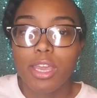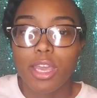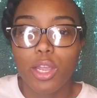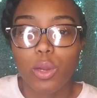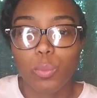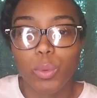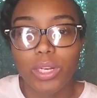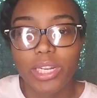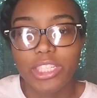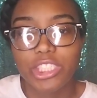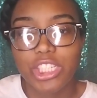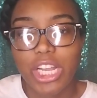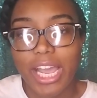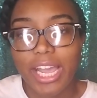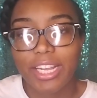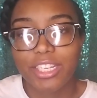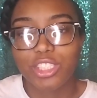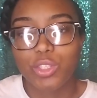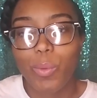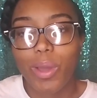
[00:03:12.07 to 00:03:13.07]
It really
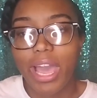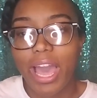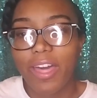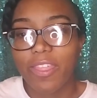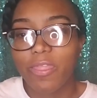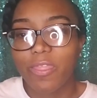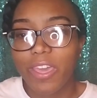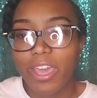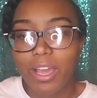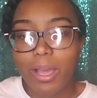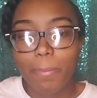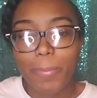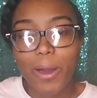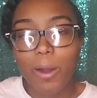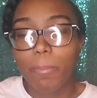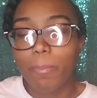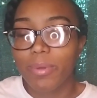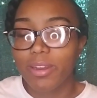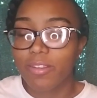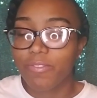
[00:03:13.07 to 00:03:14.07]
changed the way I think
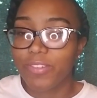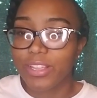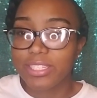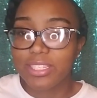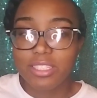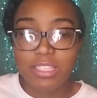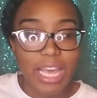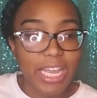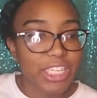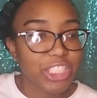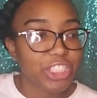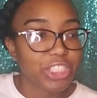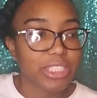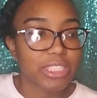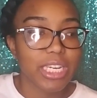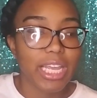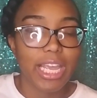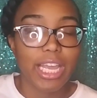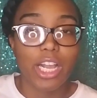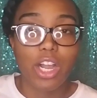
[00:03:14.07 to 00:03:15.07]
about
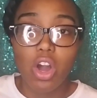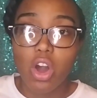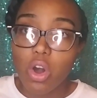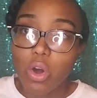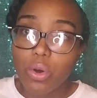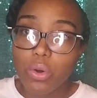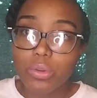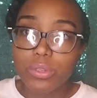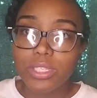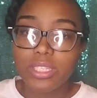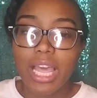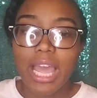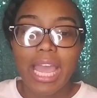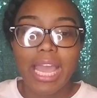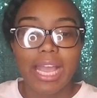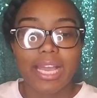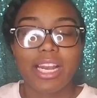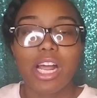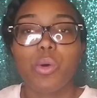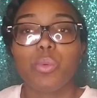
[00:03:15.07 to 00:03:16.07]
manifestation and goals,
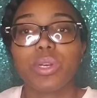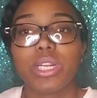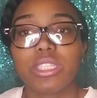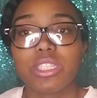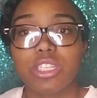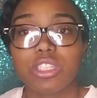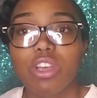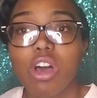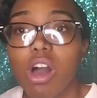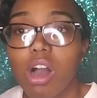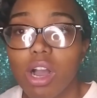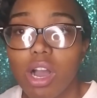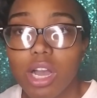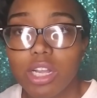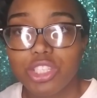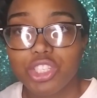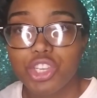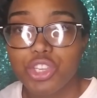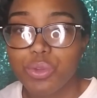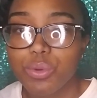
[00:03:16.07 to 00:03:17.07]
and I wanted to talk
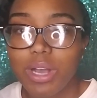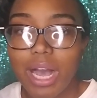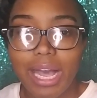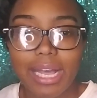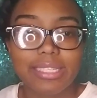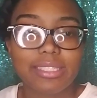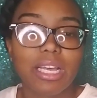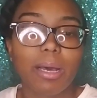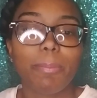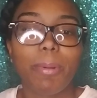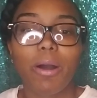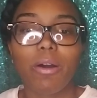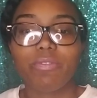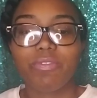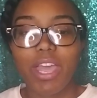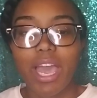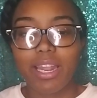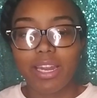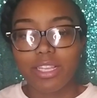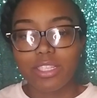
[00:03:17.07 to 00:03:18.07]
to you guys
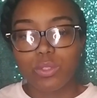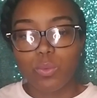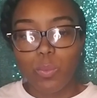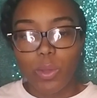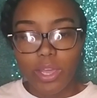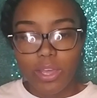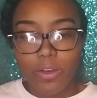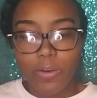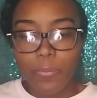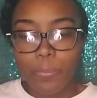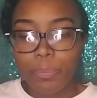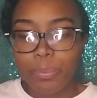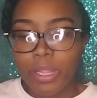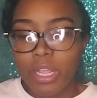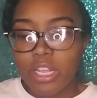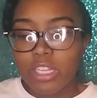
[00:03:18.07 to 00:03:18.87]
about that as well.